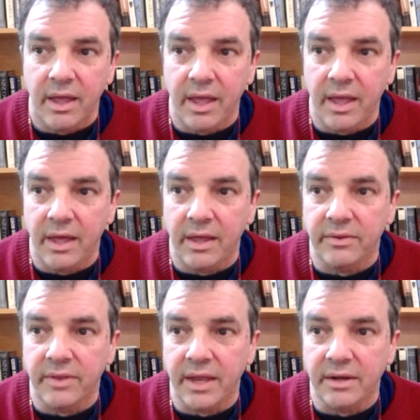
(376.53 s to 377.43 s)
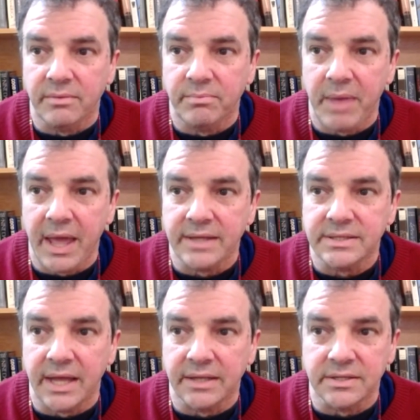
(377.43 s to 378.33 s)
and they pass
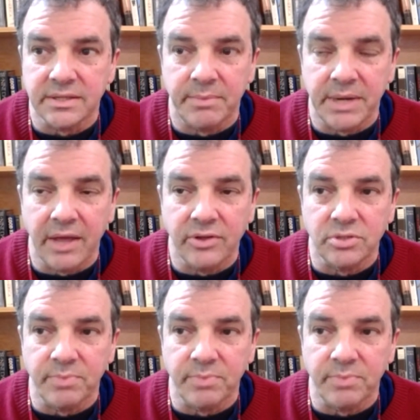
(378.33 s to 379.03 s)
that to somebody else who